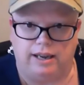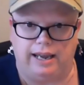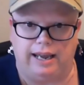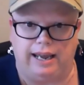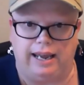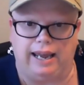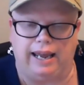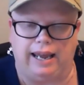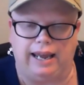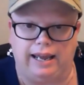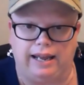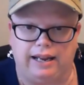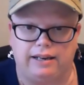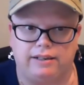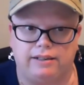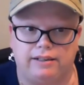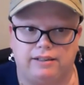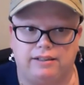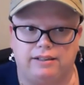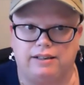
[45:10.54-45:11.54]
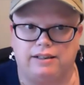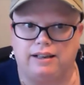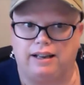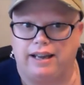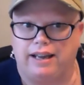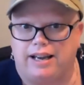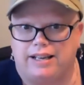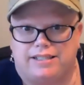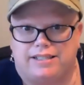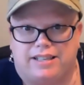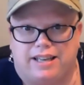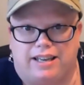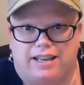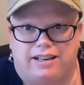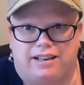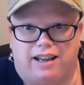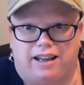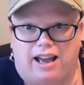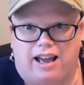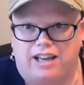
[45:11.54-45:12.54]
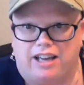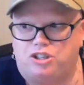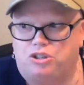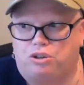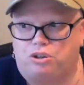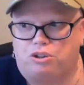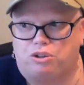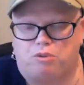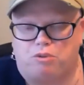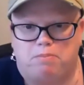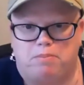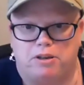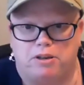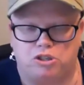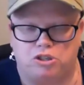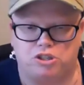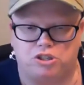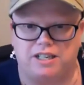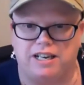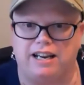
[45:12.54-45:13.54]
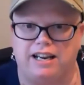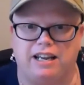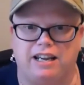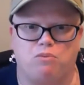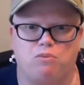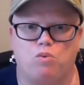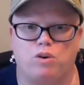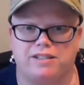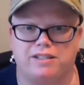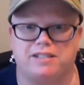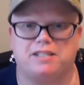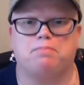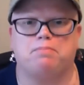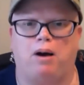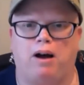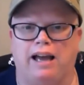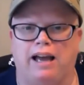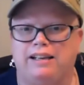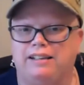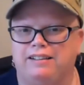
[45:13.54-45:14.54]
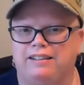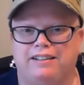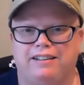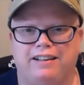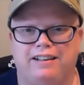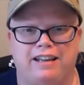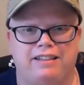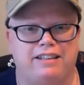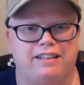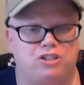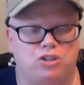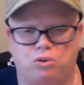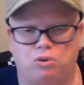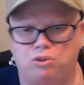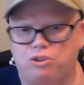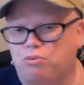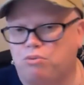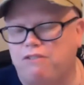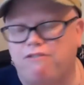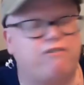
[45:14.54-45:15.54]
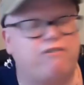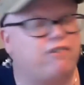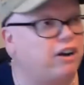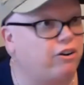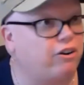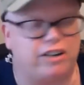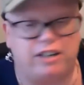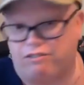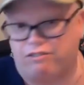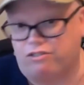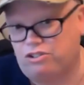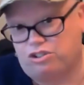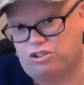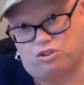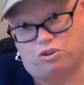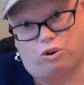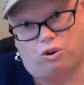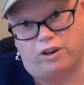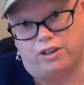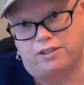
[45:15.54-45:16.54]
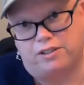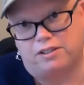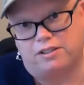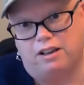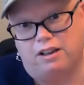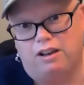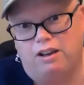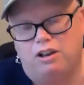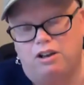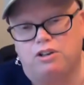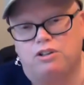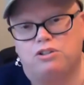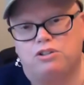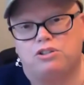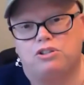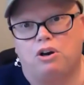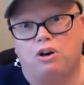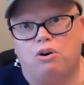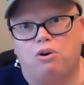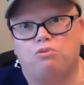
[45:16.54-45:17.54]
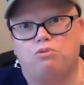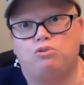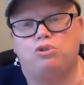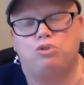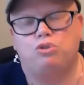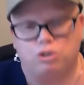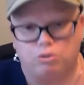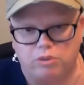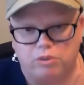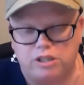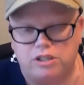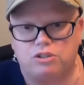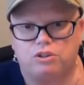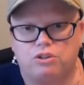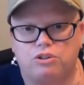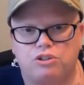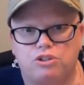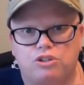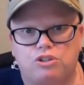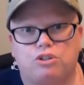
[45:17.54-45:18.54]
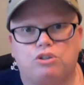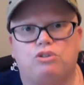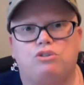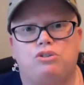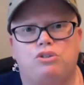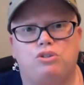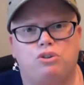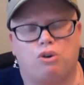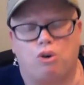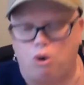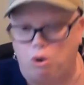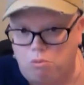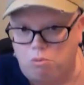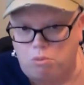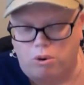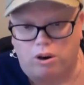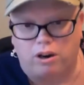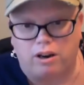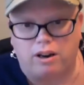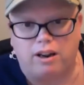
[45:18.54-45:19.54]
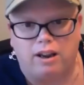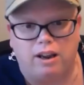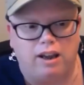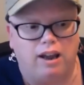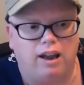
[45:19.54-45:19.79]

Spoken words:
And like I said, I took 3 pictures standing in one spot, and they told 3 very different stories. So do your research, do your homework.